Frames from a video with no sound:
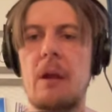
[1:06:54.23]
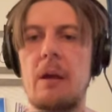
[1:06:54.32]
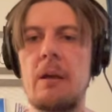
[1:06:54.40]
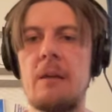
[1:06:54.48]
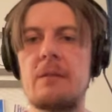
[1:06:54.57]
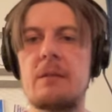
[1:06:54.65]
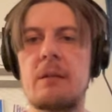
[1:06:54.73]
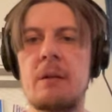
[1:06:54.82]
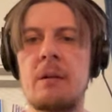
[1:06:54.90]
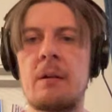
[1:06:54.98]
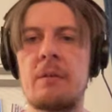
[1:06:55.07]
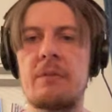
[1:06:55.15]
it
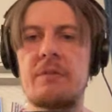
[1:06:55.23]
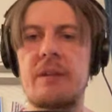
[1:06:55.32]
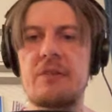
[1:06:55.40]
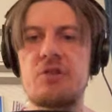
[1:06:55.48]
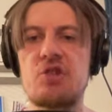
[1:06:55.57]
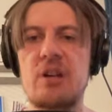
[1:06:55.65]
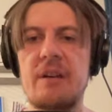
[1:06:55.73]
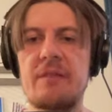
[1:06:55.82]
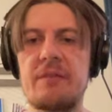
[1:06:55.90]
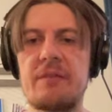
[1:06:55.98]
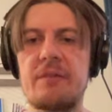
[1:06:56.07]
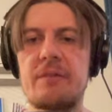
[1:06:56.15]
uh,
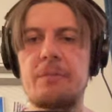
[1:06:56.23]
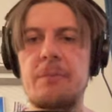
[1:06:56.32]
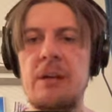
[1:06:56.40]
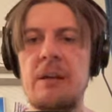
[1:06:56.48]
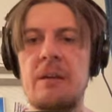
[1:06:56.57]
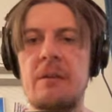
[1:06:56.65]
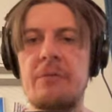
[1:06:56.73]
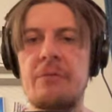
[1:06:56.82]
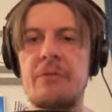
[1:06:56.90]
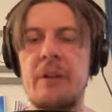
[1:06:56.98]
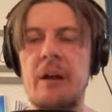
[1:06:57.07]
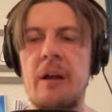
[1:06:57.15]
suggests me
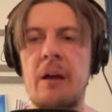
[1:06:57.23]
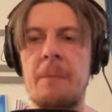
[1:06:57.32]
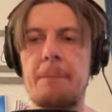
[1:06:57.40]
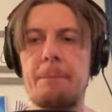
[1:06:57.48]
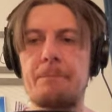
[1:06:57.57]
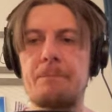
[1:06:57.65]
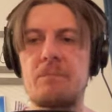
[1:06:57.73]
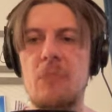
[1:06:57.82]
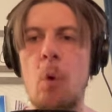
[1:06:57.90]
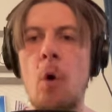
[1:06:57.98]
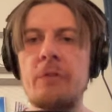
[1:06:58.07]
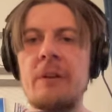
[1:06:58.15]
the
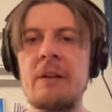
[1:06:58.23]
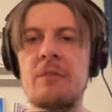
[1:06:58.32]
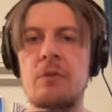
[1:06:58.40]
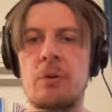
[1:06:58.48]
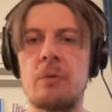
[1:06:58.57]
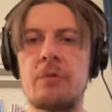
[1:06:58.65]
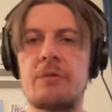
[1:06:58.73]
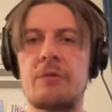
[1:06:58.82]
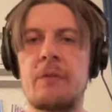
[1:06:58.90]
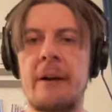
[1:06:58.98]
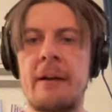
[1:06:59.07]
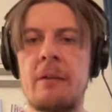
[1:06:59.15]
only those
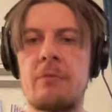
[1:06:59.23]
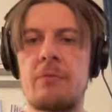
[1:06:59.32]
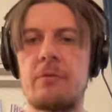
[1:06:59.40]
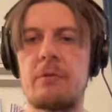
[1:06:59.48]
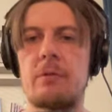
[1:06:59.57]
12